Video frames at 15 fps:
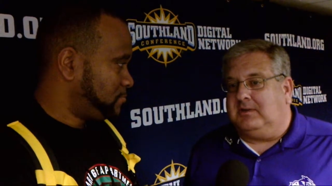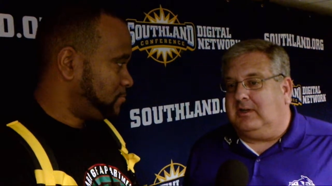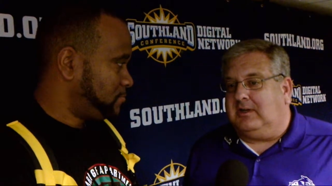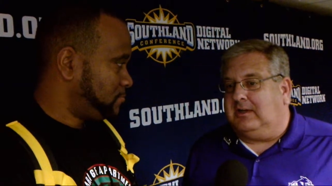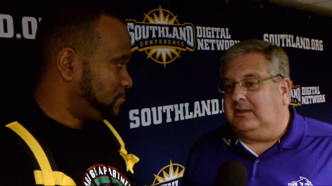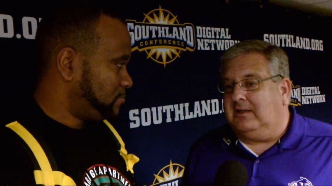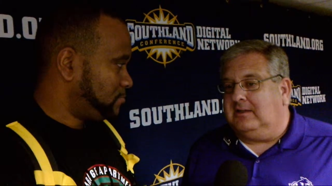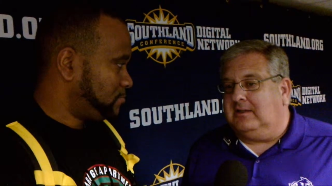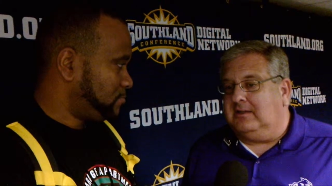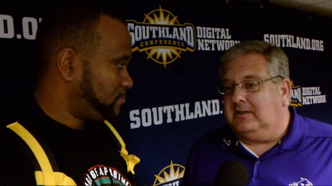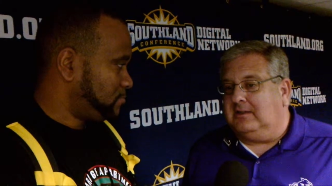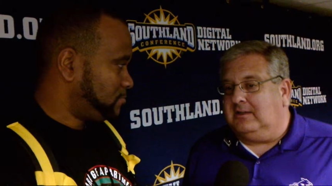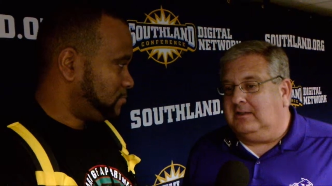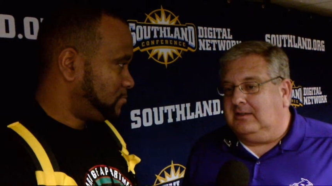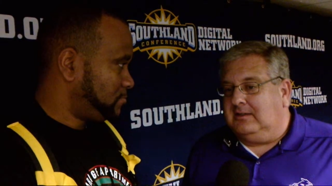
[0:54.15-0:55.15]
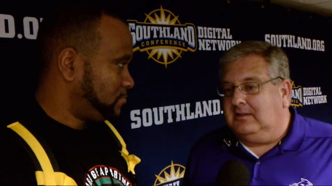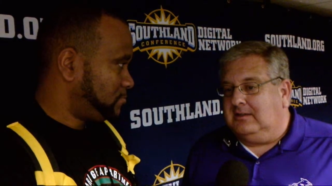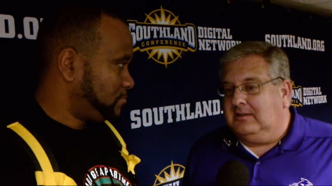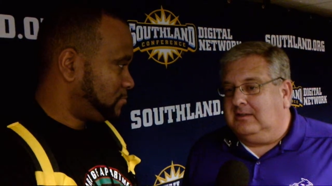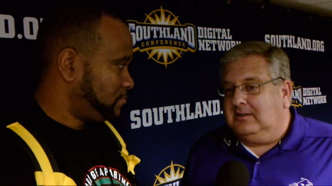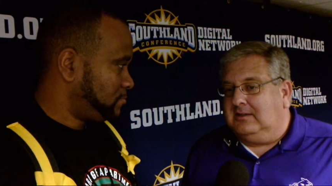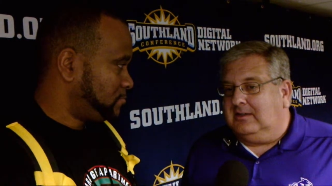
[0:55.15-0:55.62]
Speaker 1: like they did
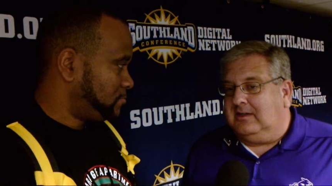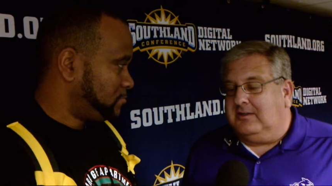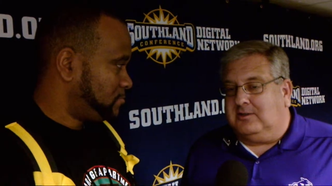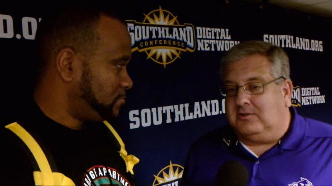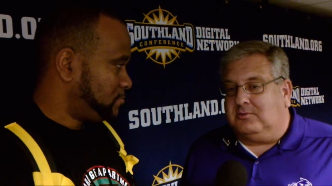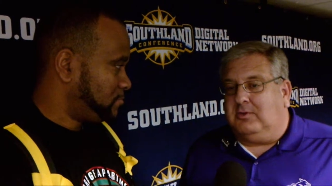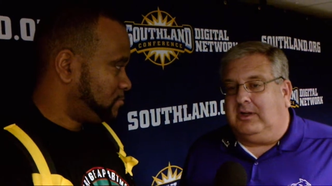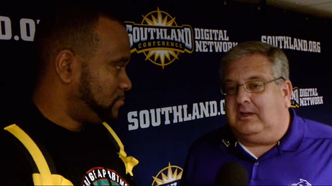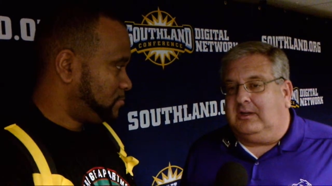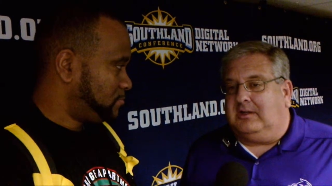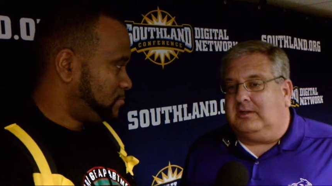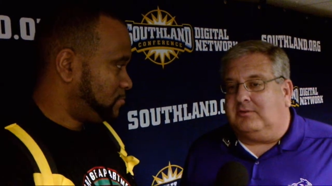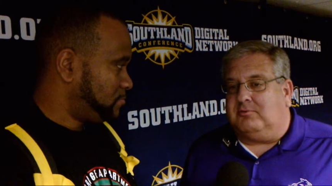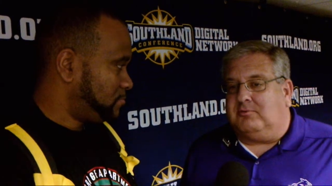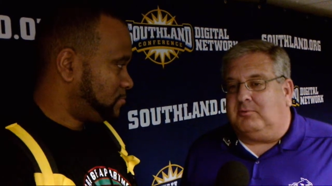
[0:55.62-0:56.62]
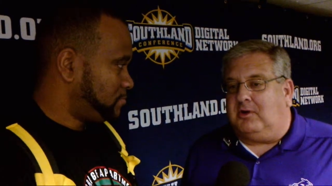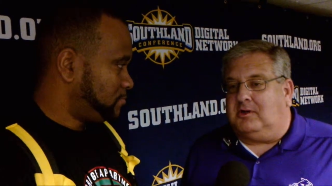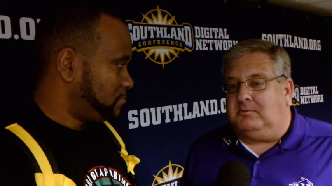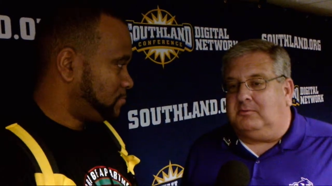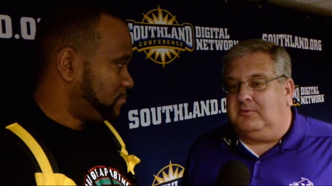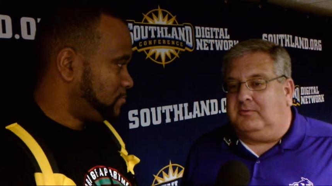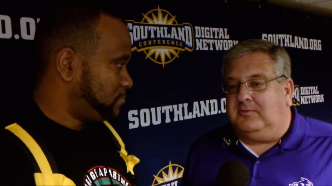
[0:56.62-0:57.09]
uh, this weekend is a
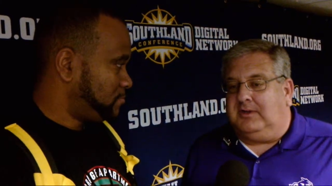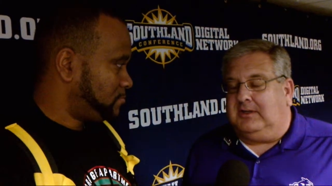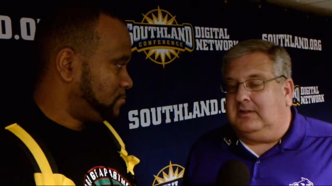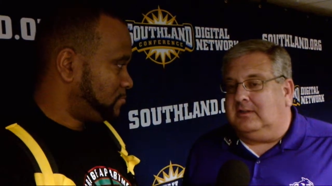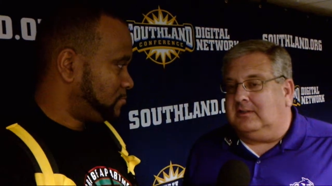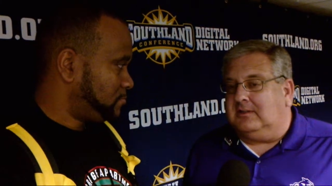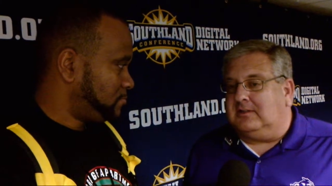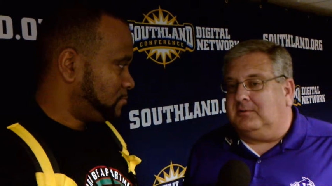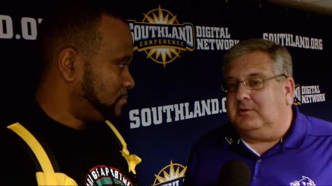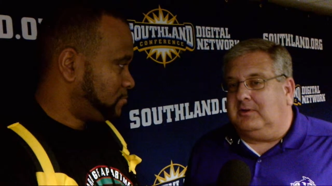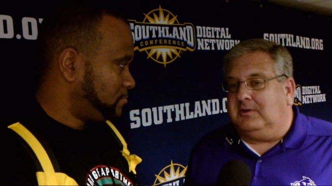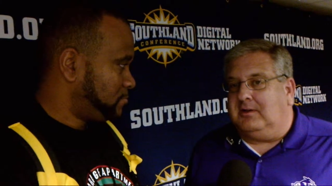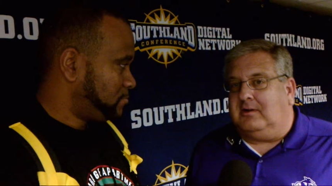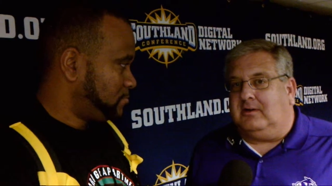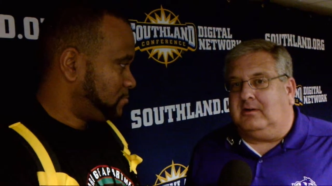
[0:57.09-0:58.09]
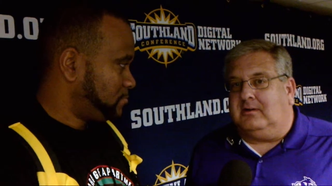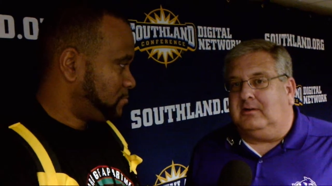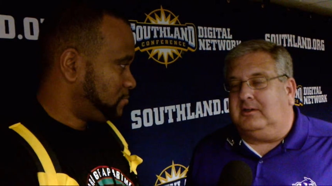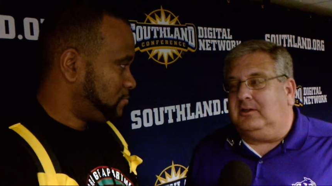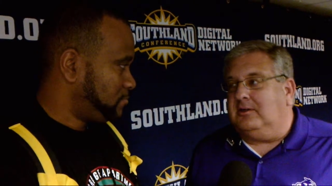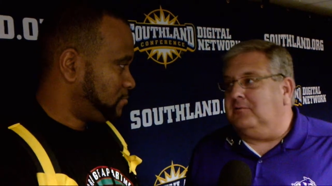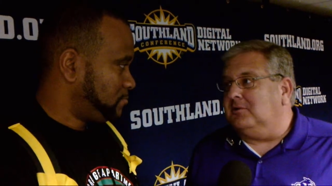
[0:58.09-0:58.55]
remarkable feat and something that our
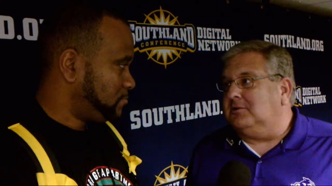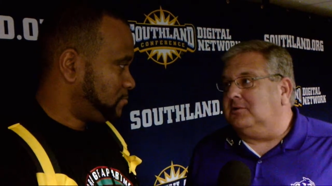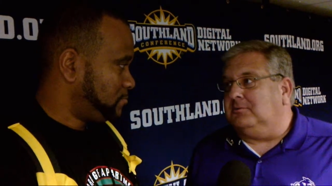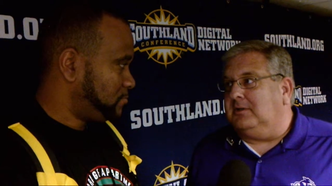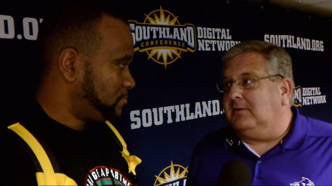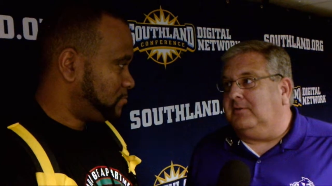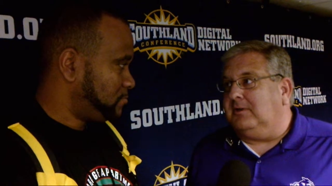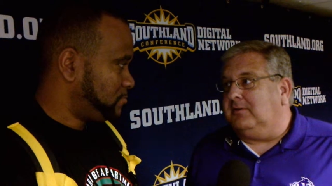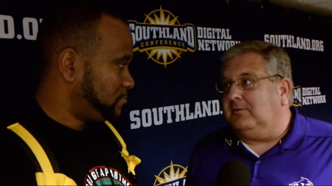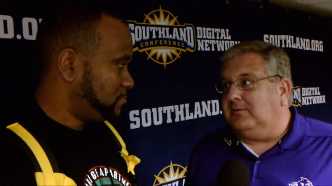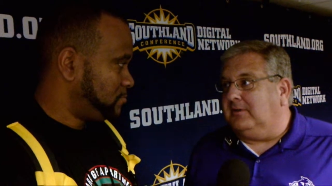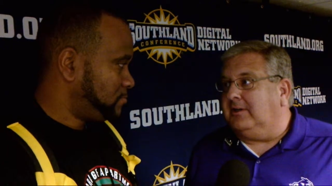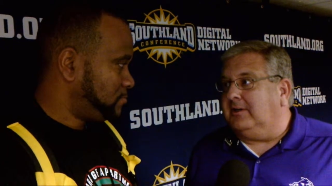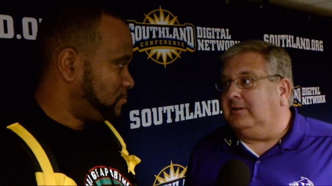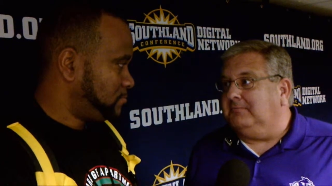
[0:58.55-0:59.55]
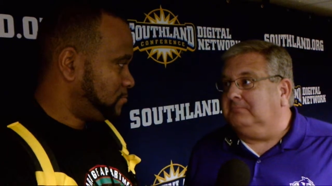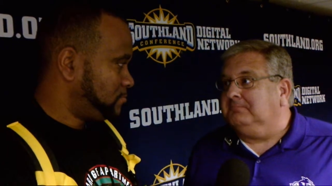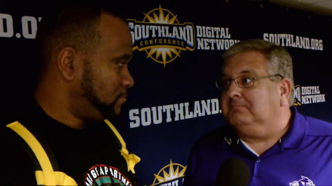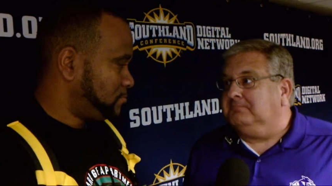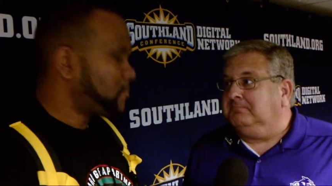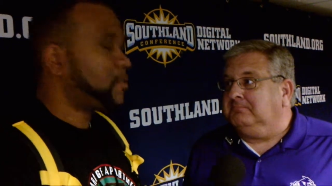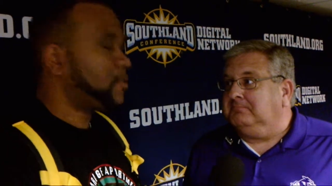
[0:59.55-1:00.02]
university will never, ever forget.
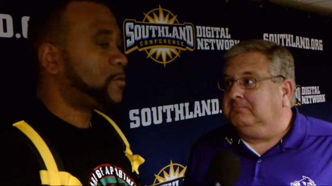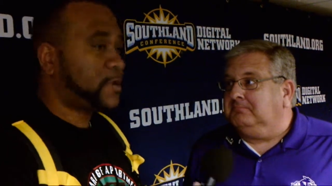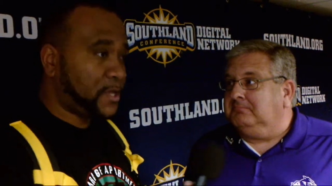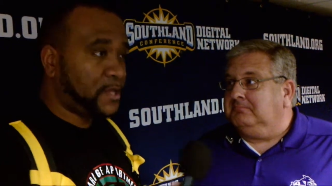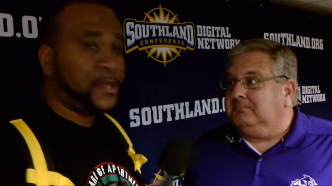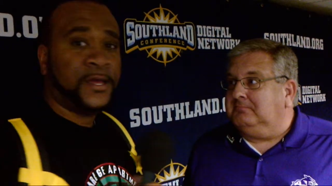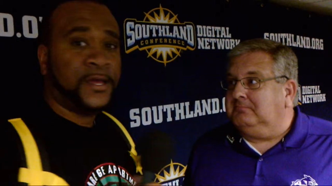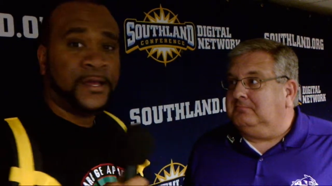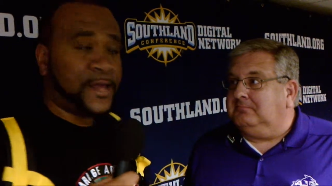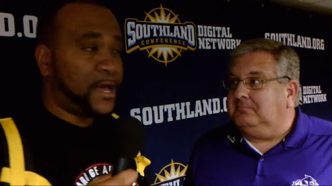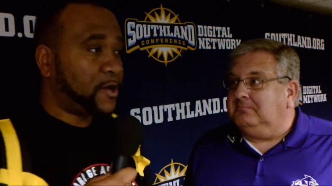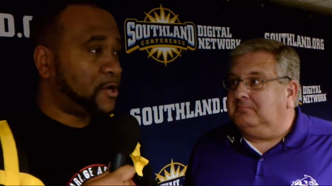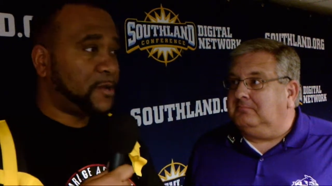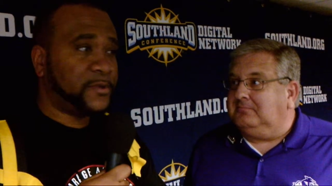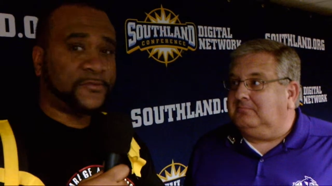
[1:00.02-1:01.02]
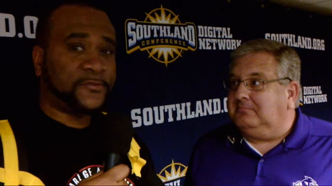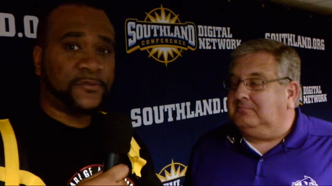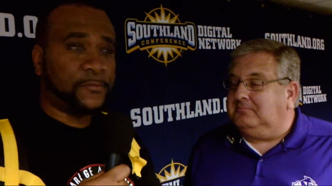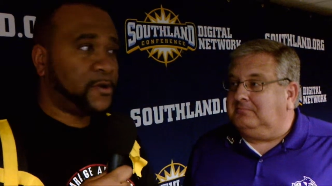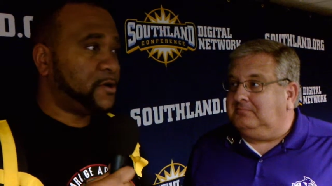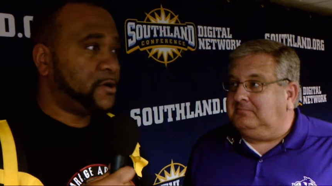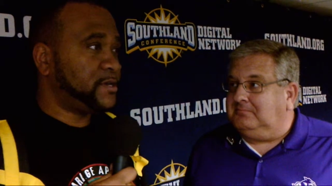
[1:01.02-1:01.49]
Speaker 2: Okay. Now, coming from
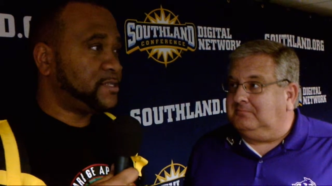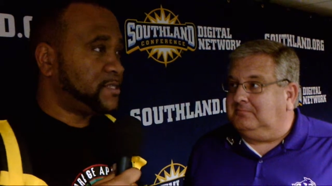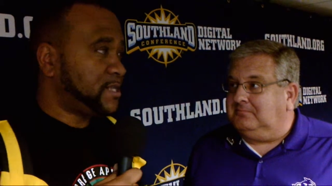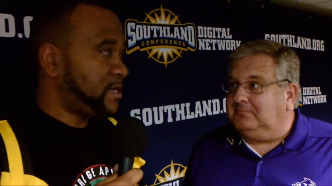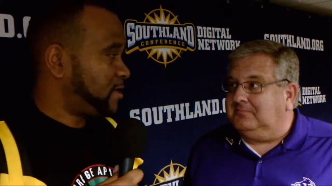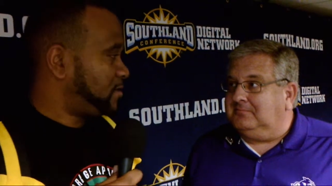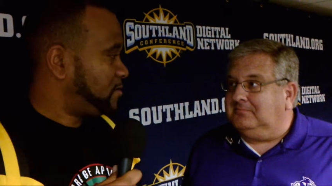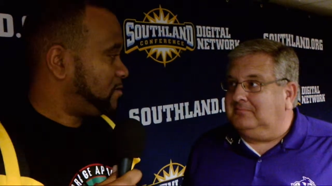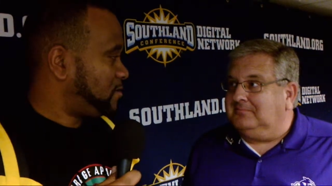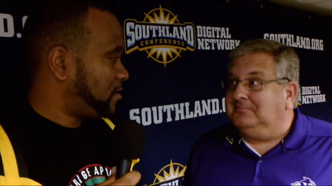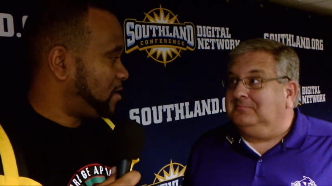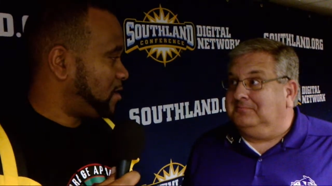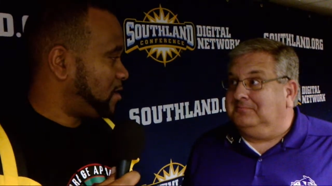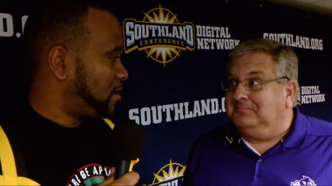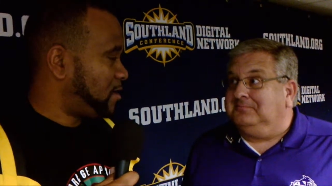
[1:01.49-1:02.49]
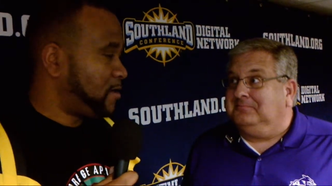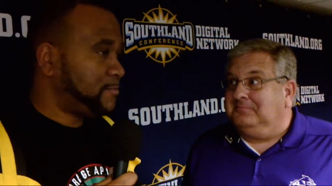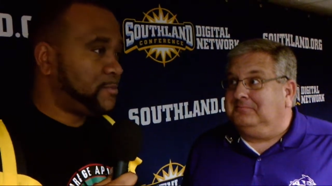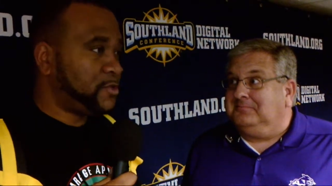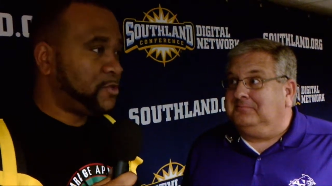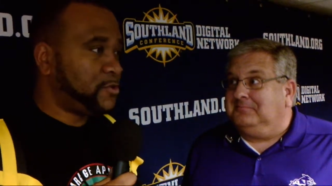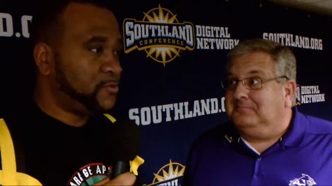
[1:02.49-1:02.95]
Murray State, um,
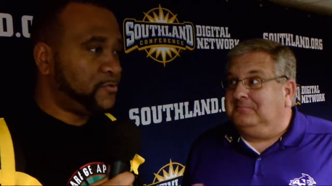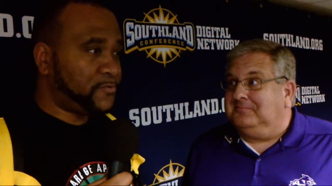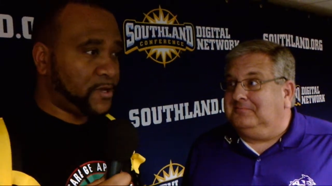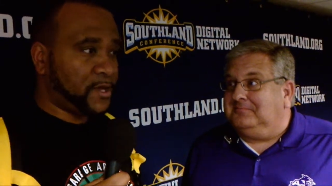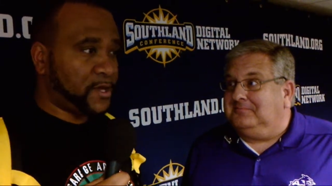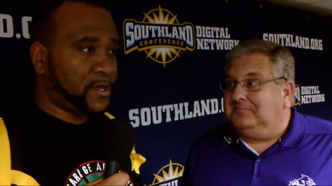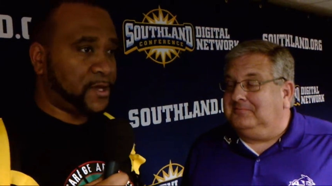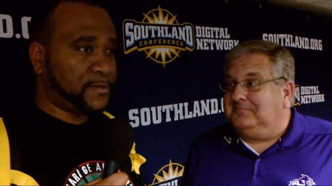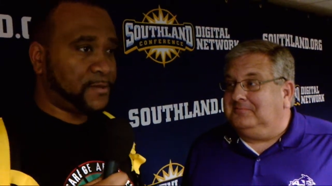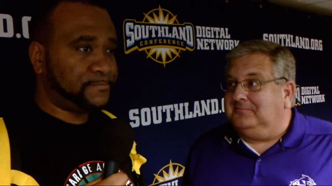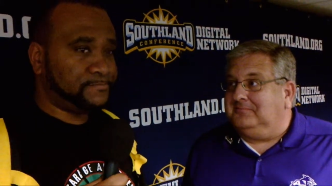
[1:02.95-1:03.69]
you've... Uh,